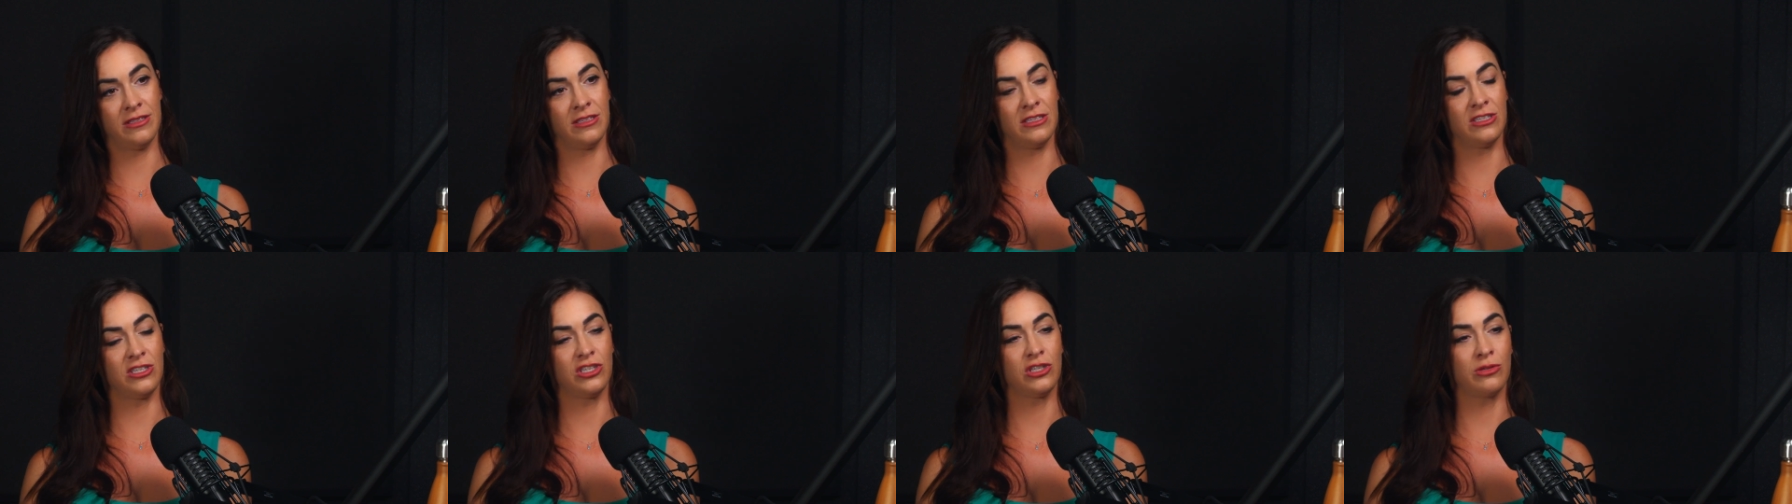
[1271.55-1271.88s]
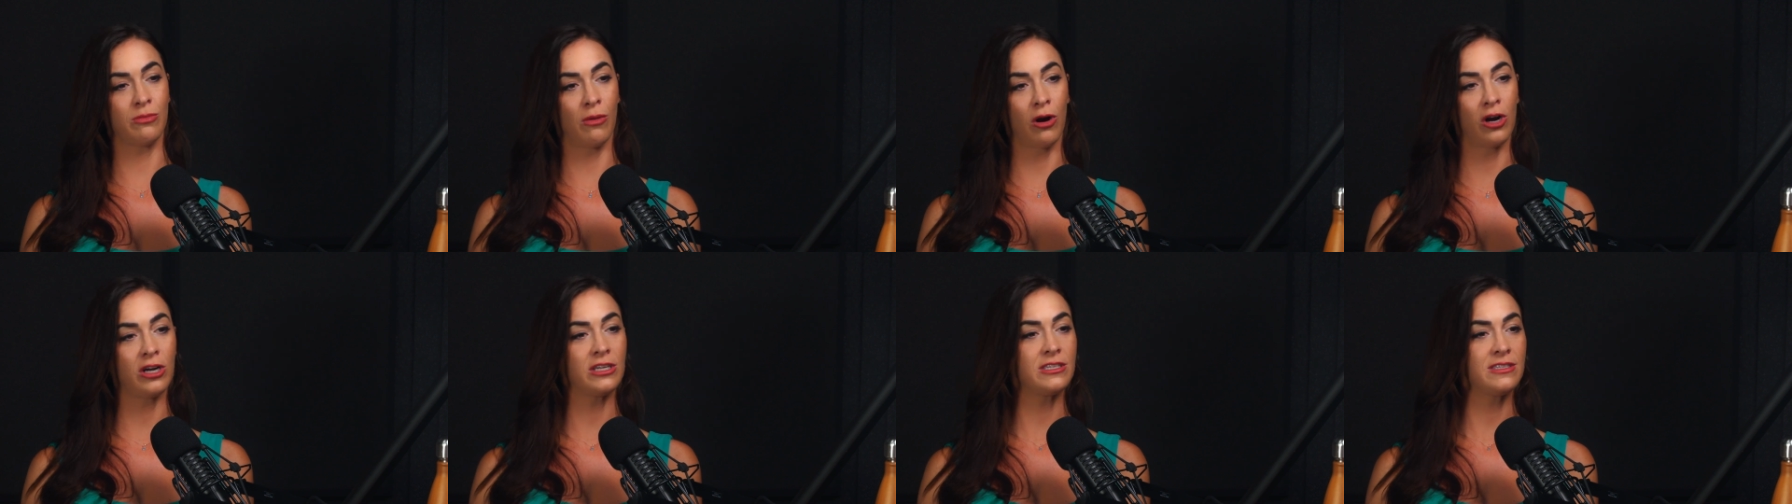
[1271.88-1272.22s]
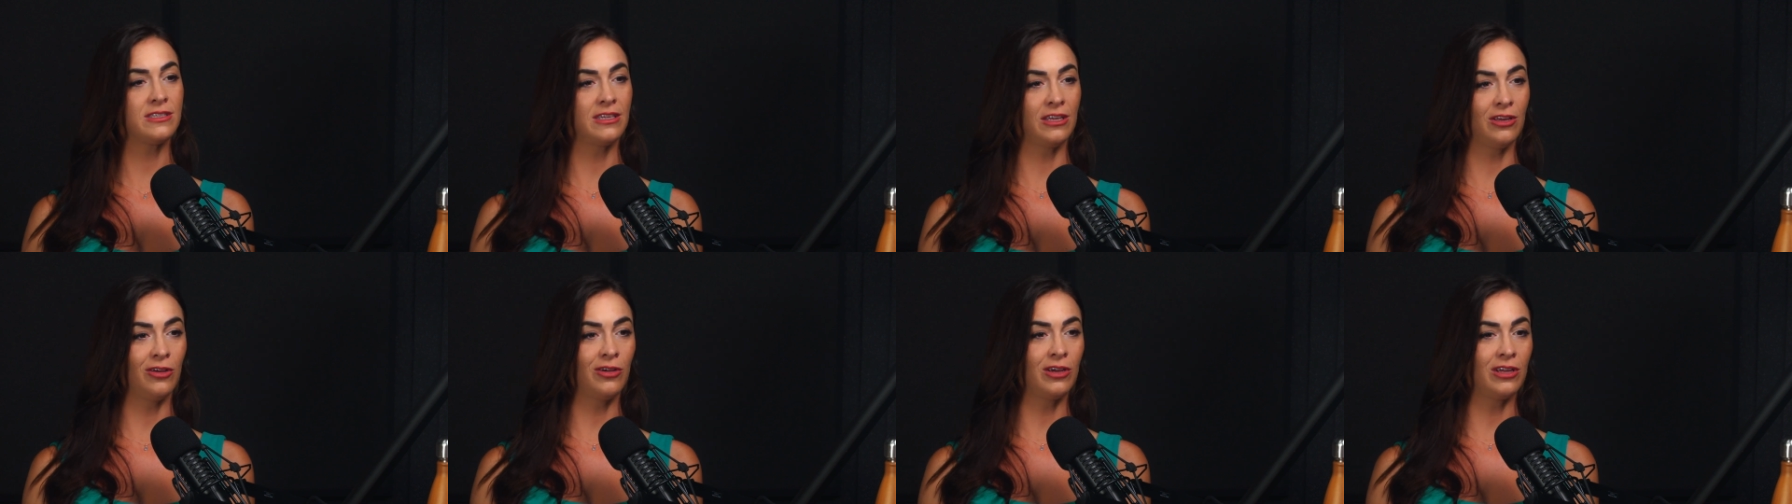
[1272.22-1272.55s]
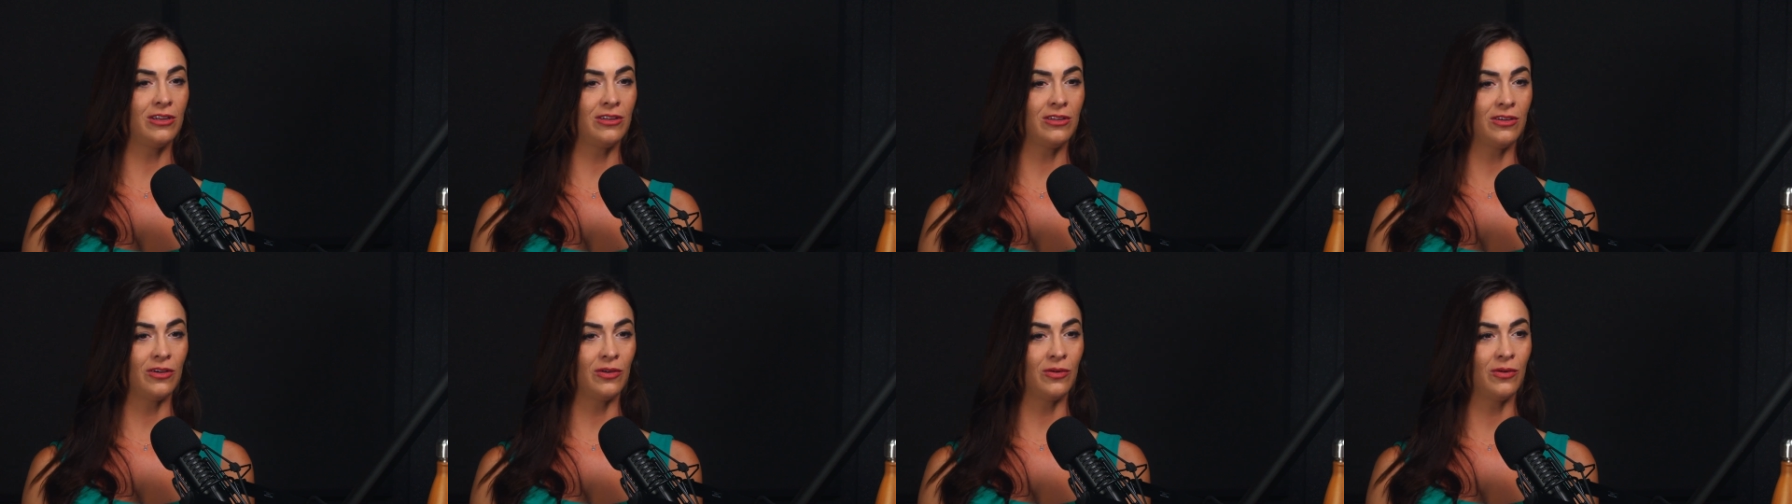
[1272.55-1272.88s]
the smartest thing you can
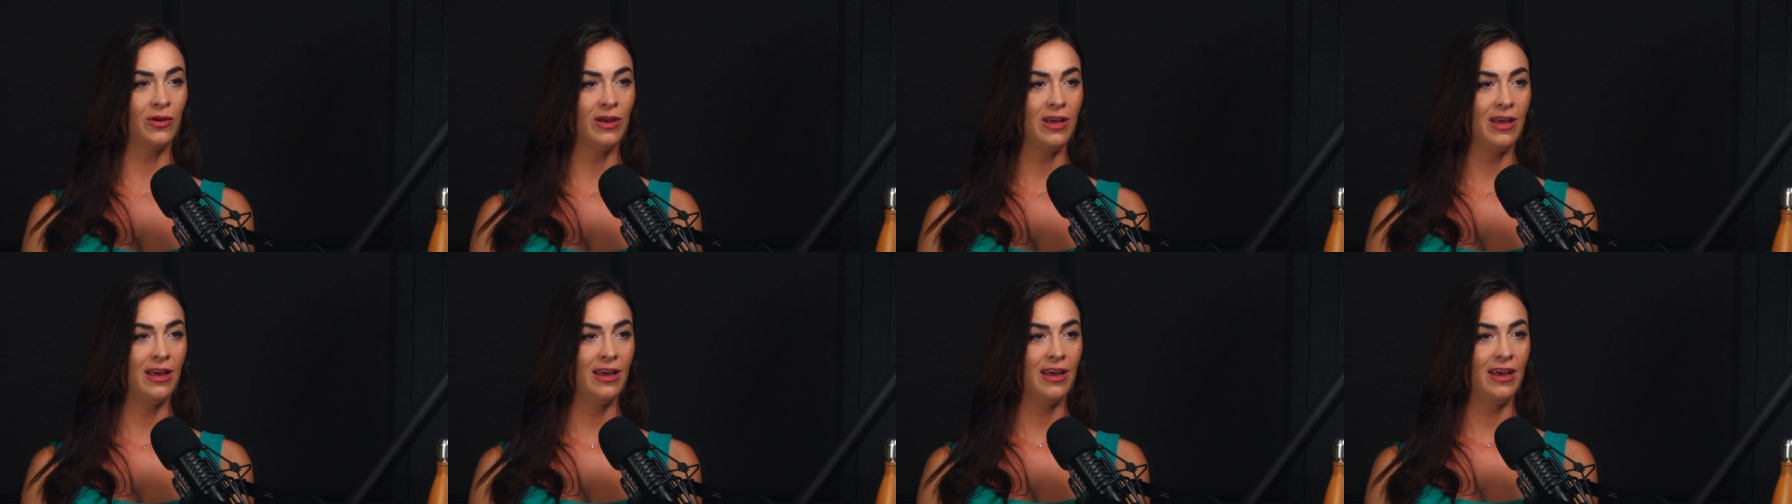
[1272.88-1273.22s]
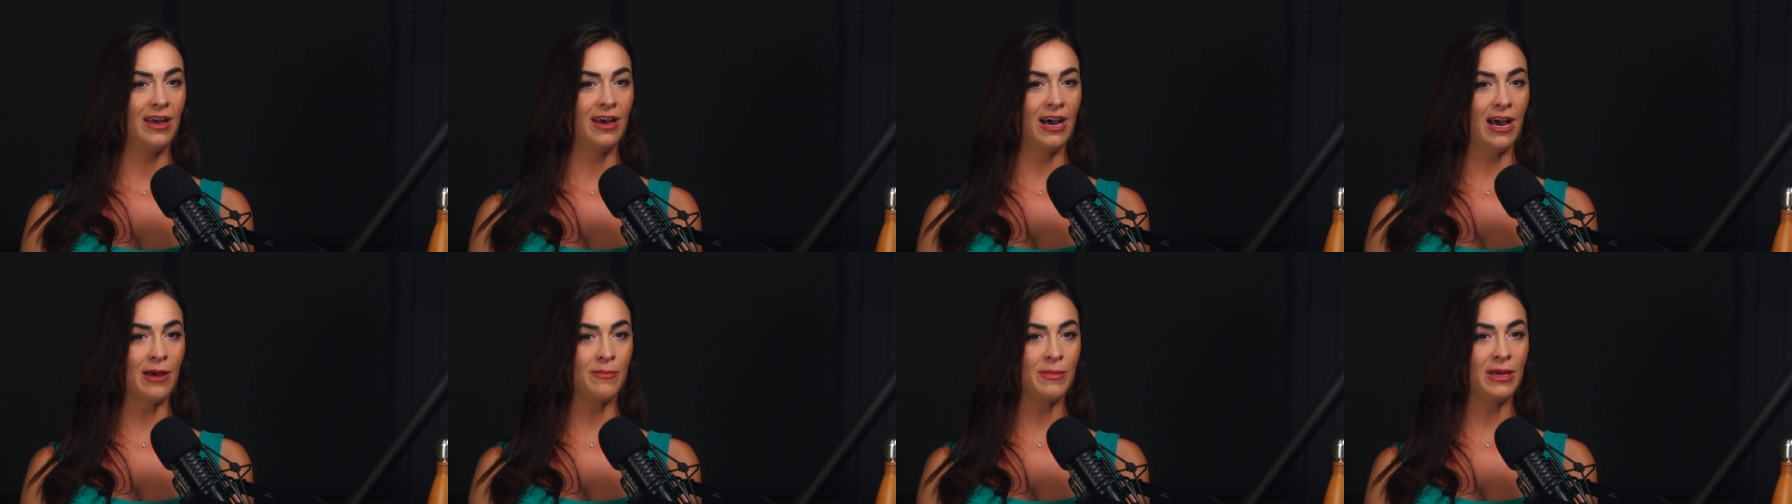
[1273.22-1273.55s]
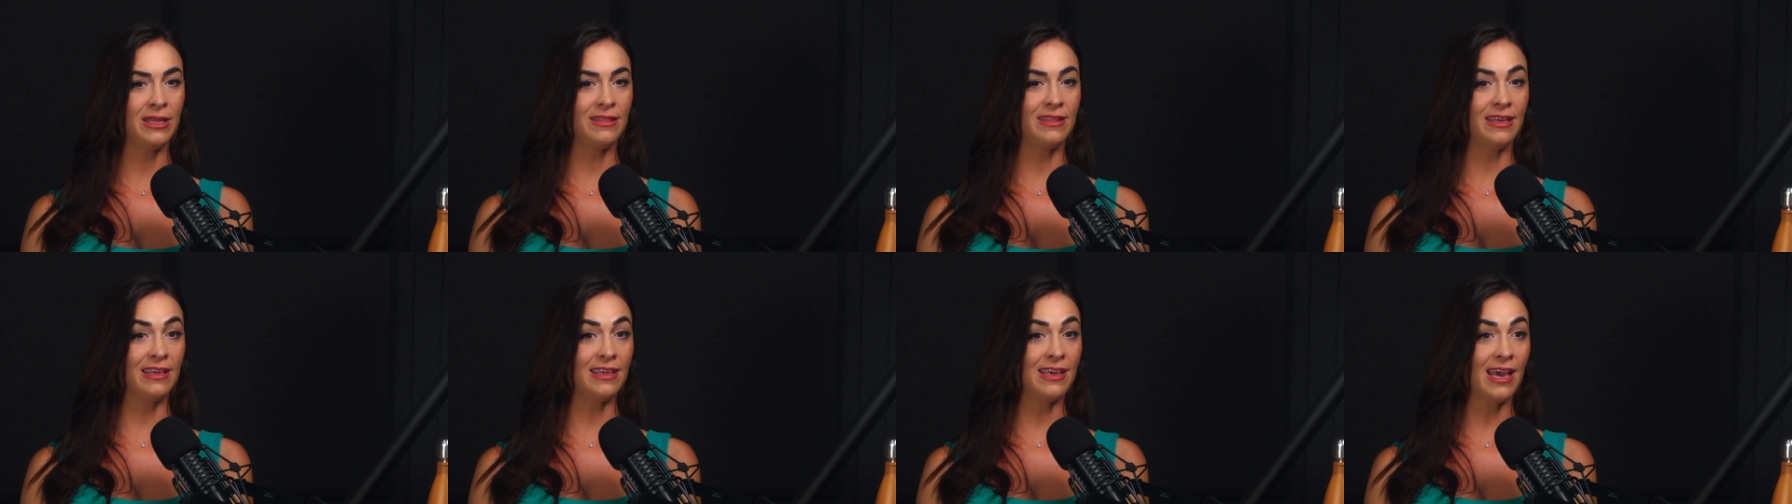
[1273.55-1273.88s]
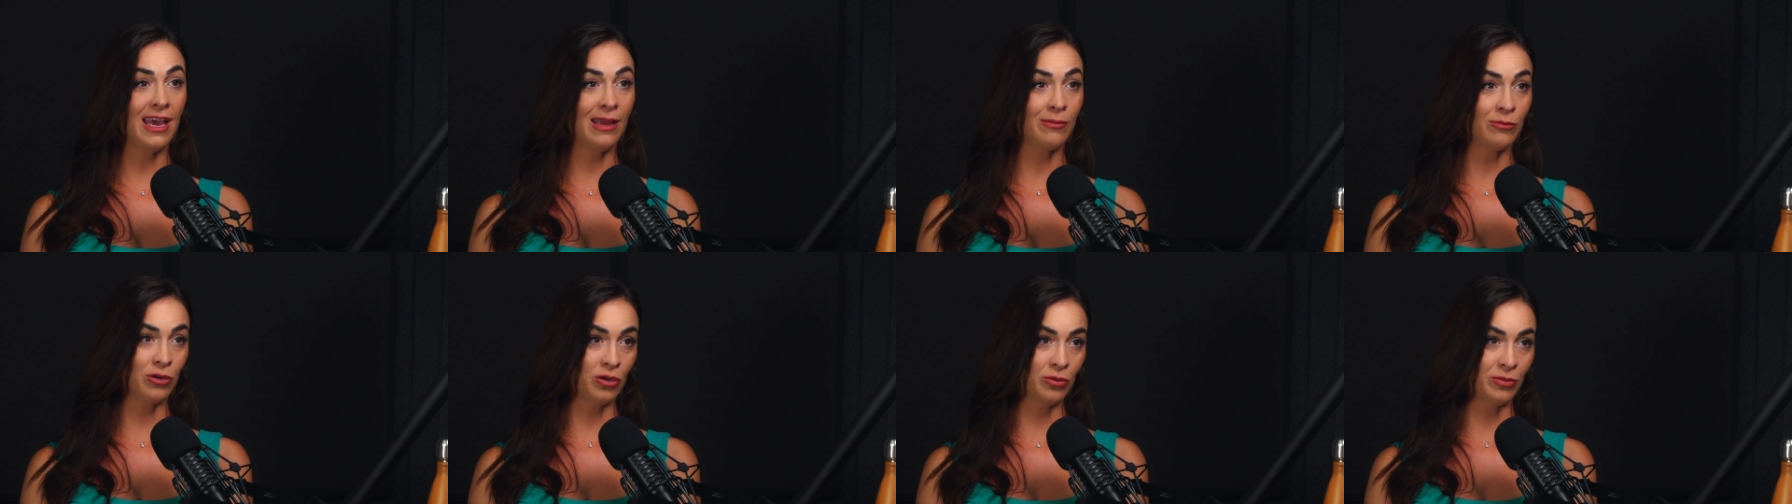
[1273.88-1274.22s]
do. I made the
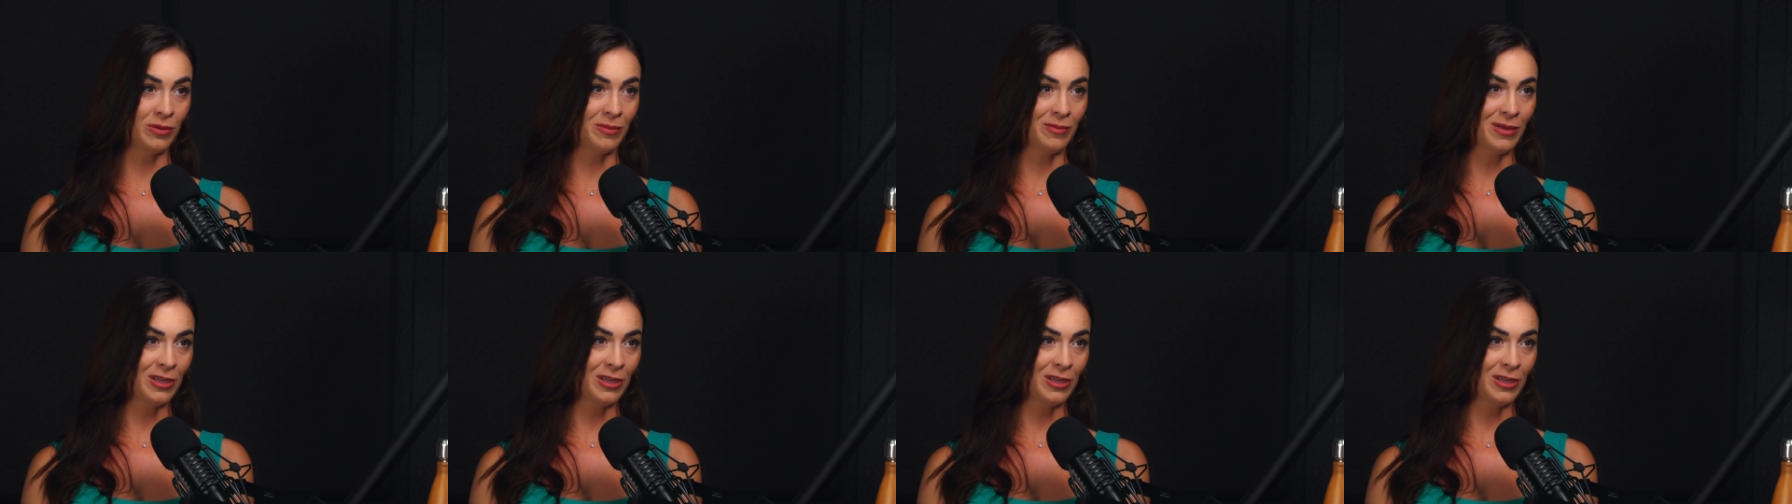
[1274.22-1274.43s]
game room in